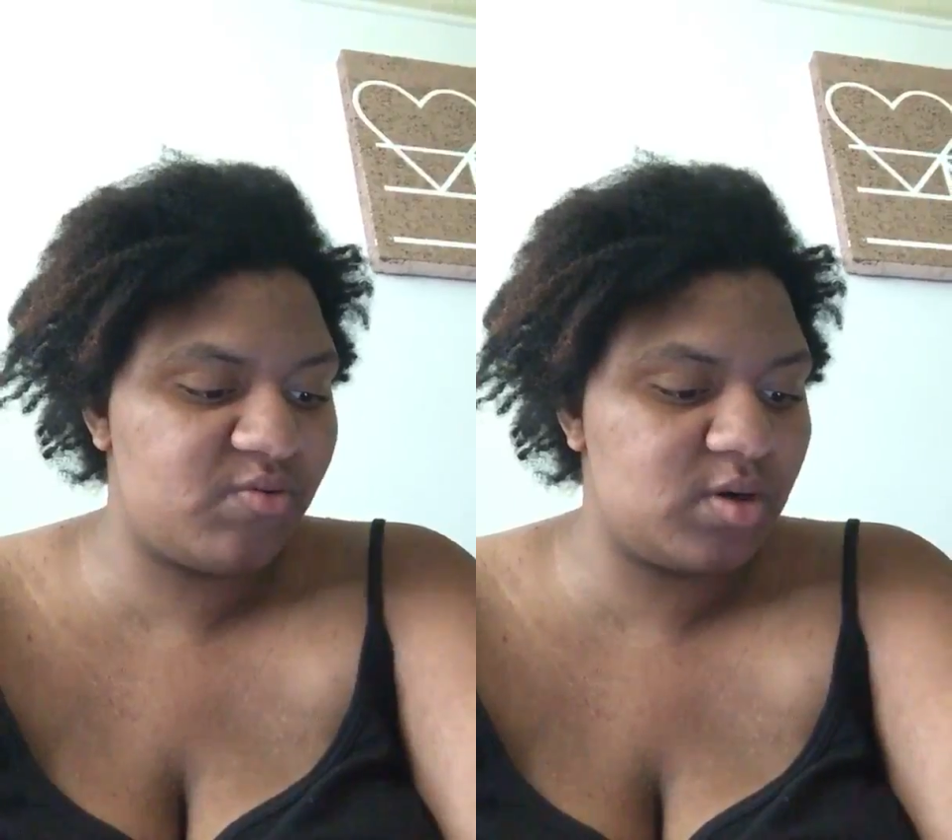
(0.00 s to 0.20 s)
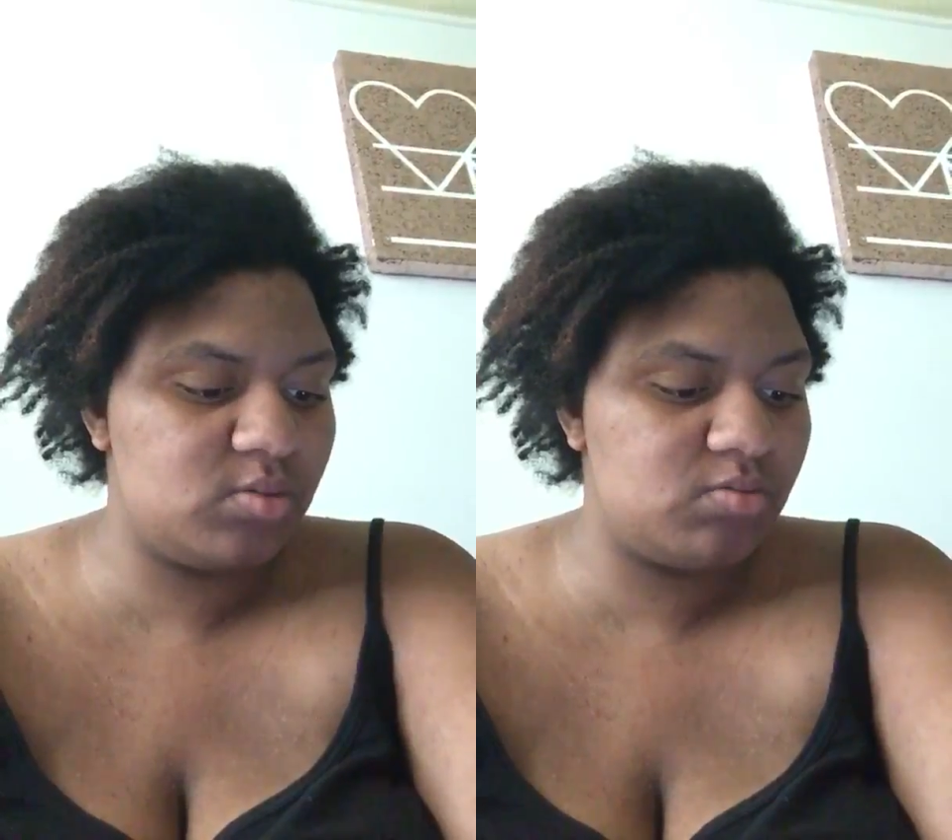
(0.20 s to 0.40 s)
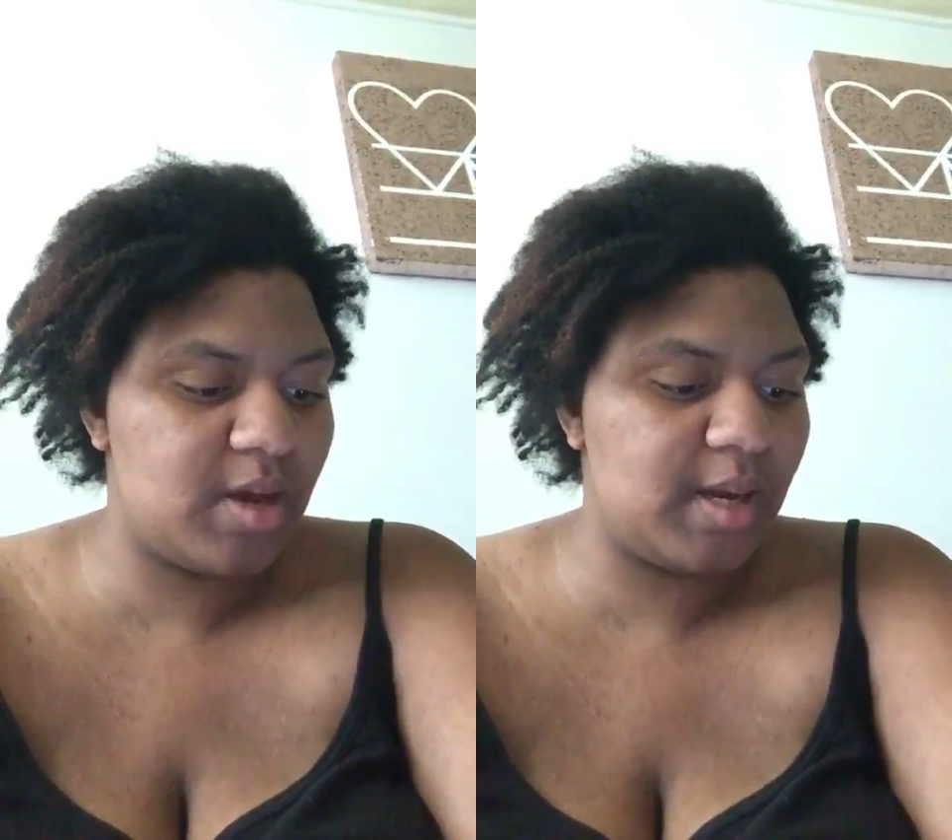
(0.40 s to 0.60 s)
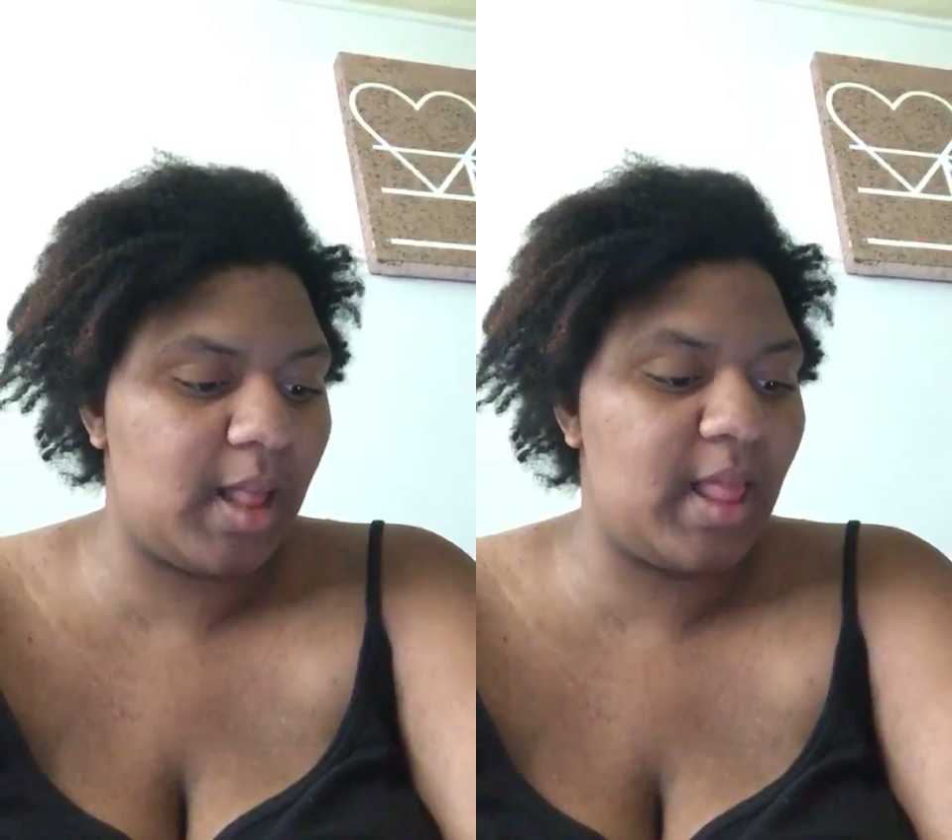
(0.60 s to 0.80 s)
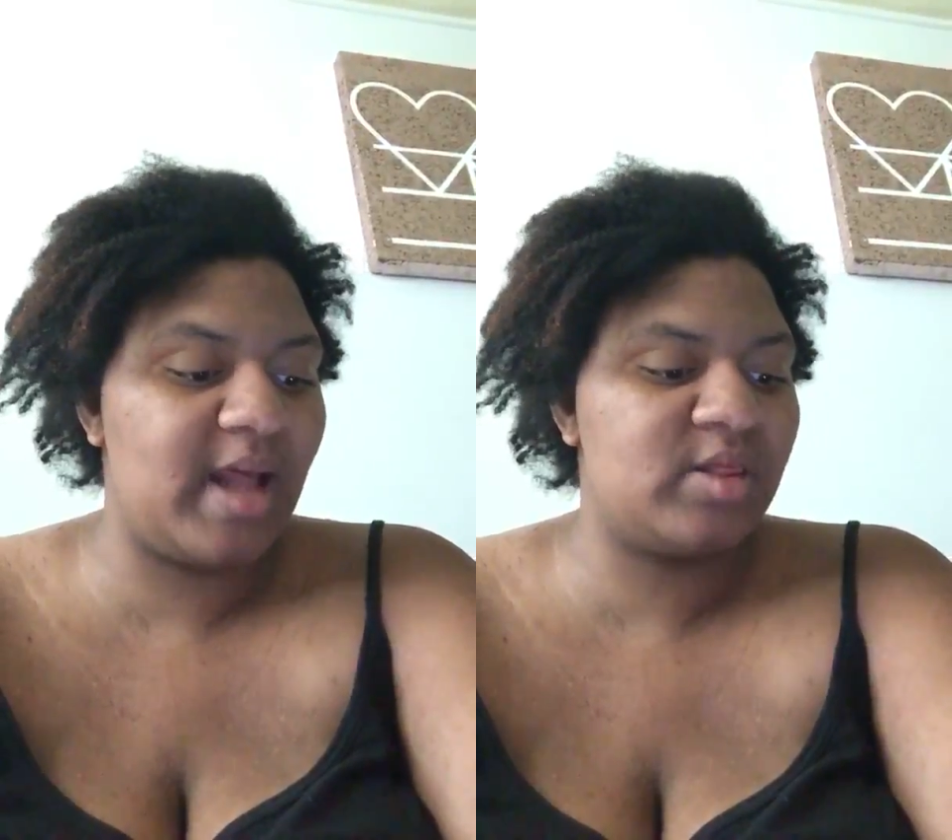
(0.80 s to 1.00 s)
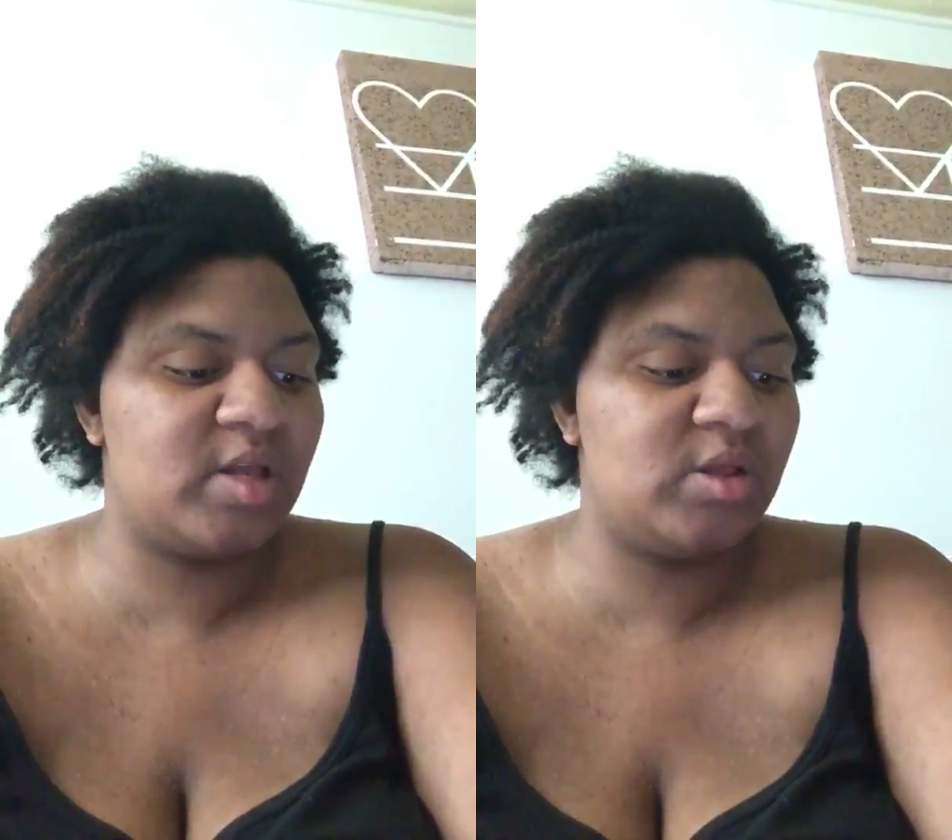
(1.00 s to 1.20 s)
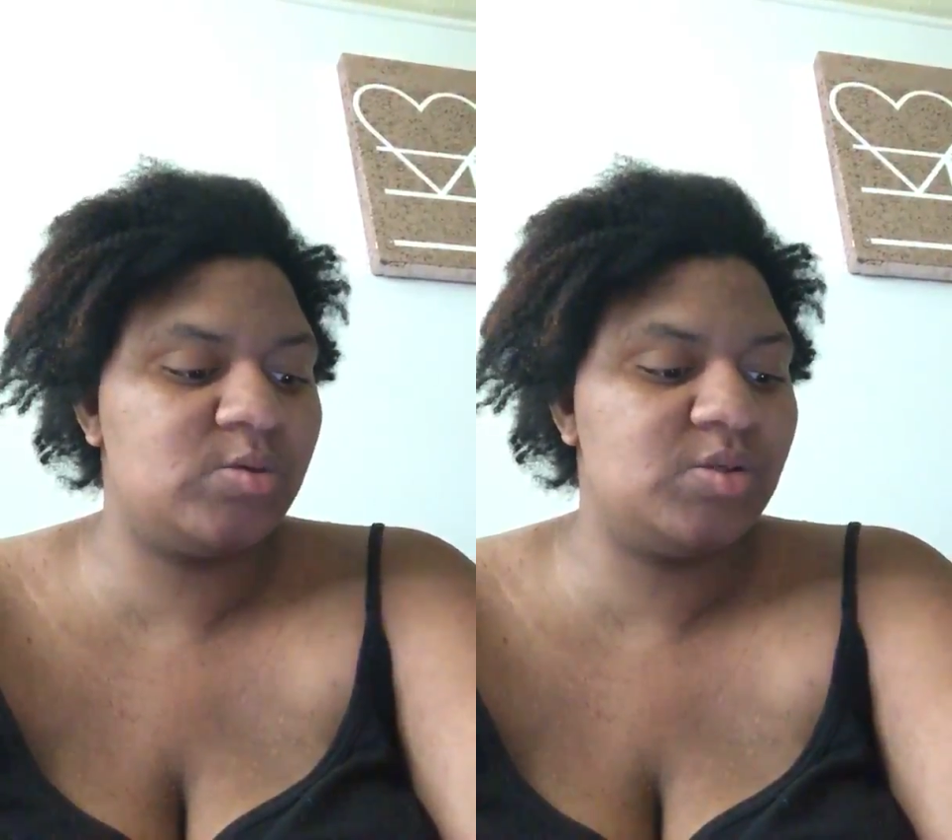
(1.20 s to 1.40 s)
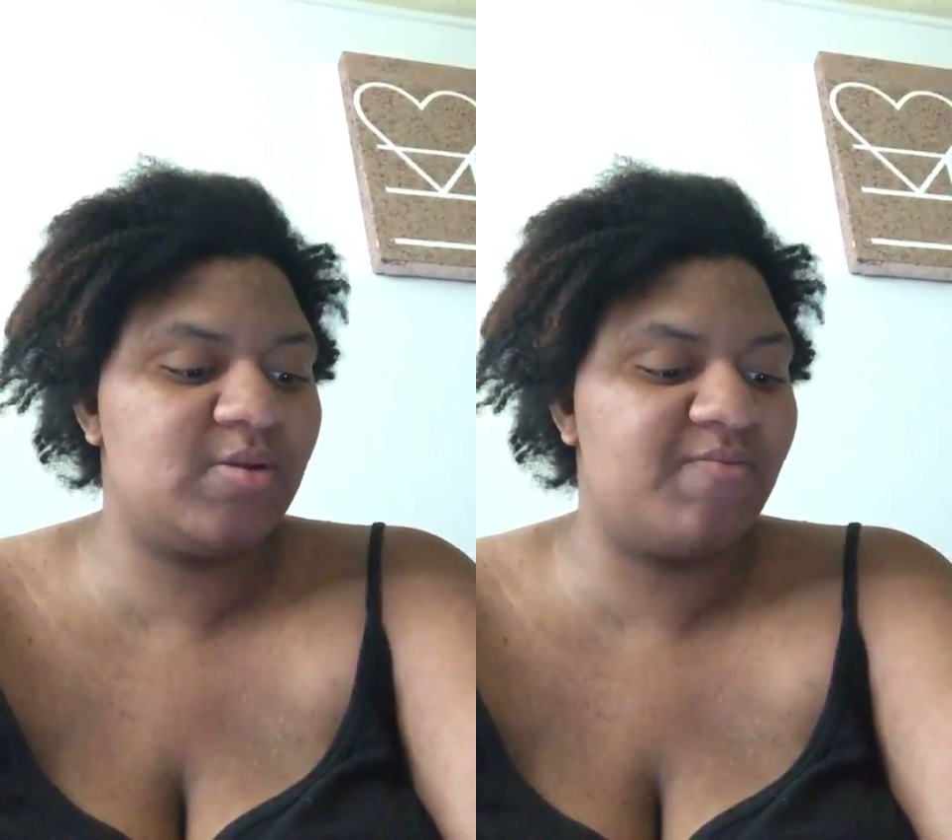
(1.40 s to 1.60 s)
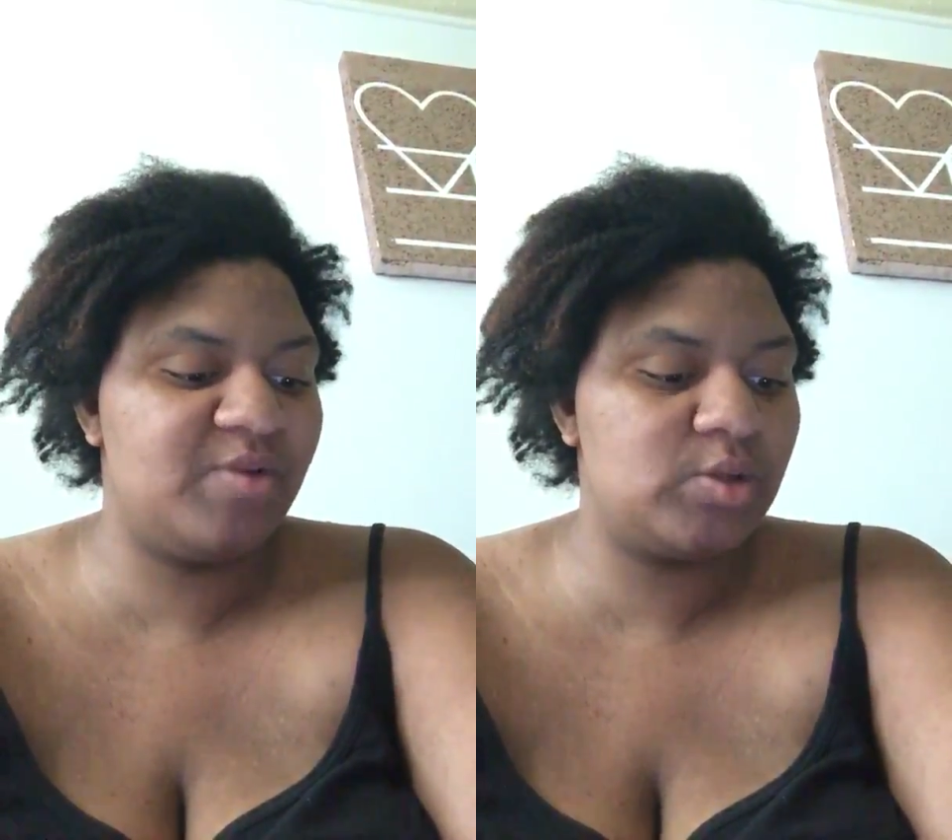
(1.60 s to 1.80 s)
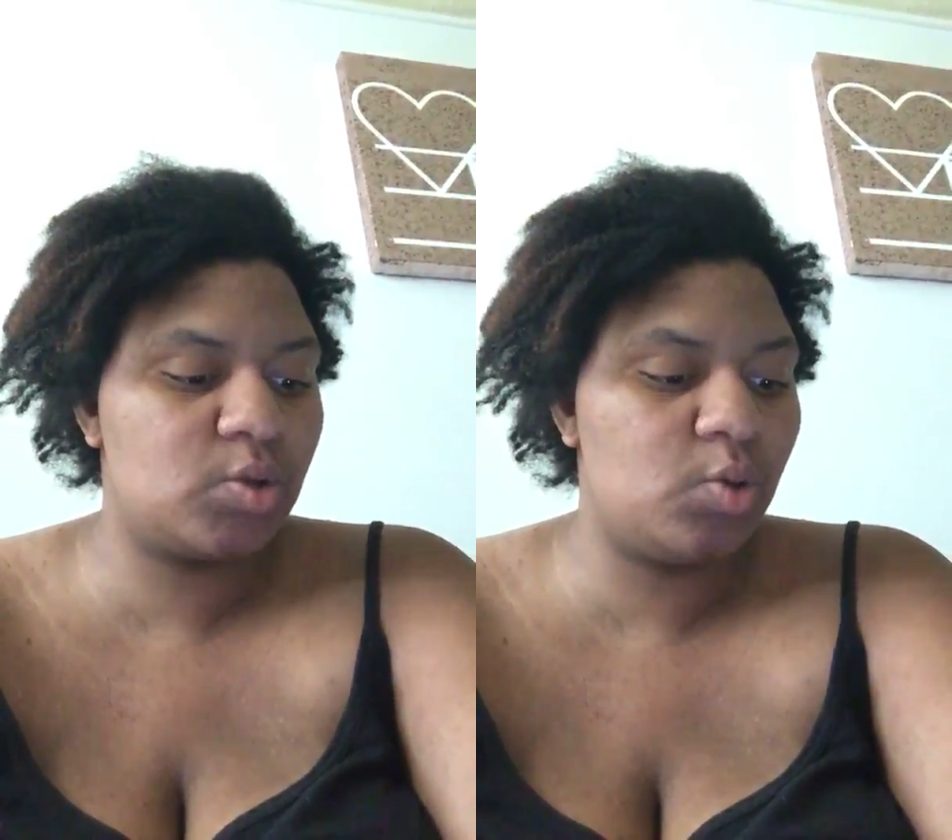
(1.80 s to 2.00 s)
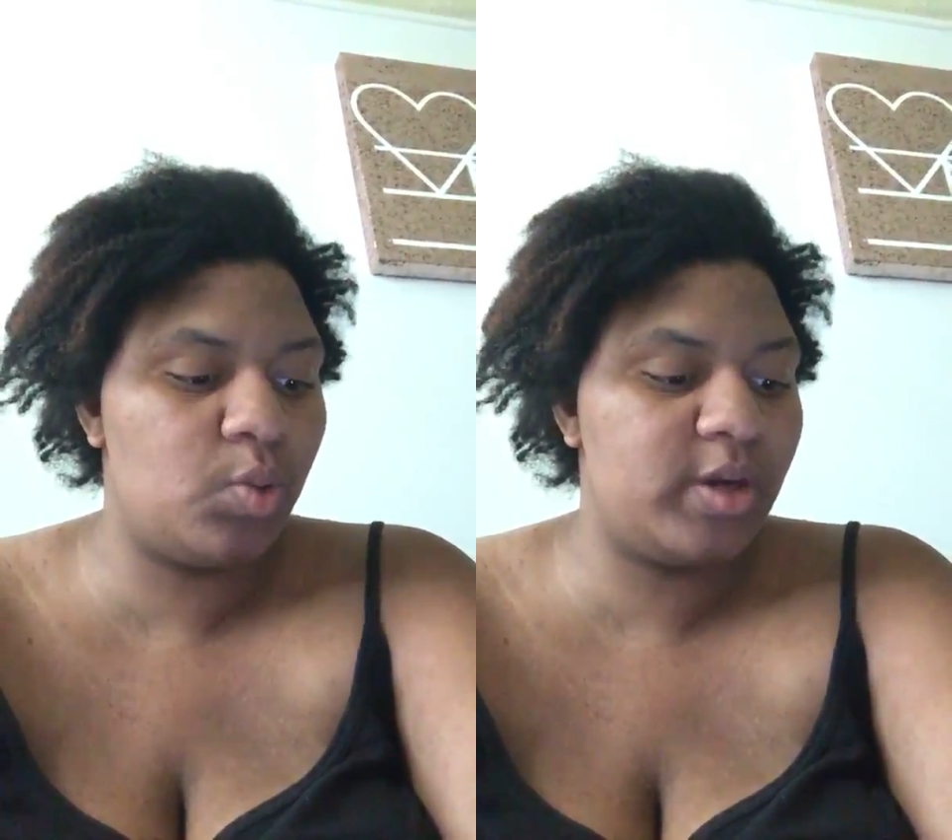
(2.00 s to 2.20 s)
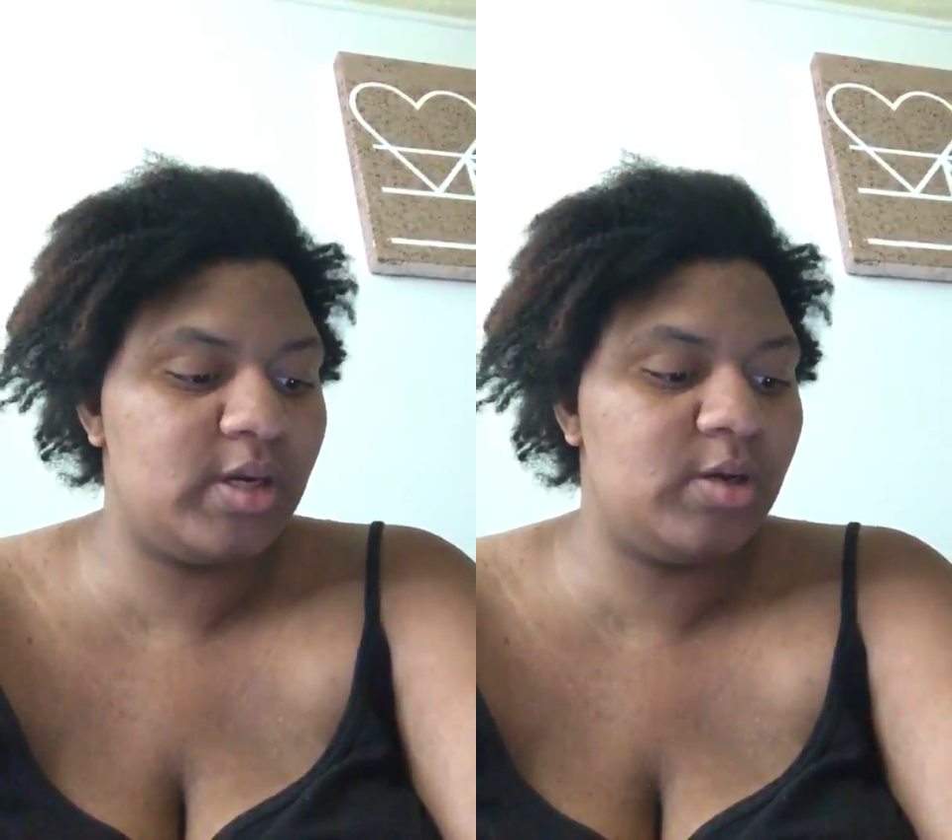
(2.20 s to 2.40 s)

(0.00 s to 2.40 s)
over, and I like that this was a physical one,